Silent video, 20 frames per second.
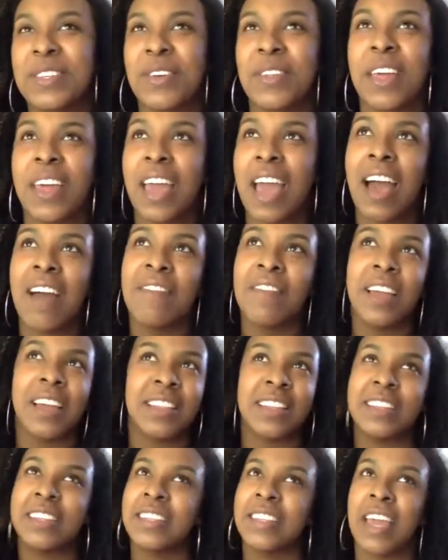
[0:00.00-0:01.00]
So they have like
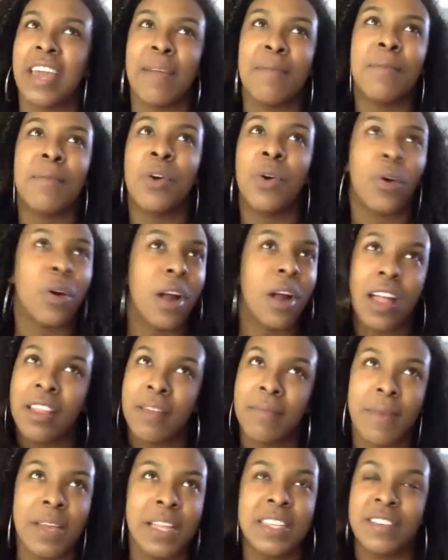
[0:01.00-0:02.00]
the same core
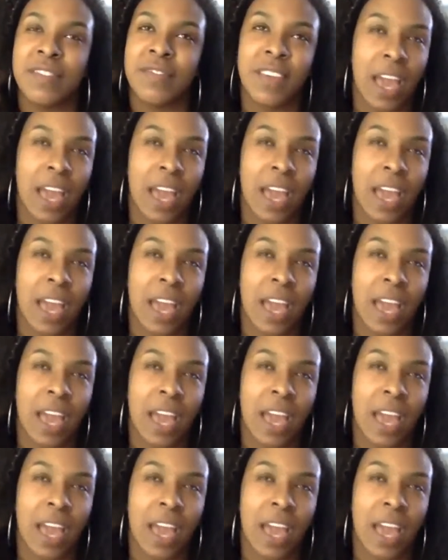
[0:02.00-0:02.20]
elements of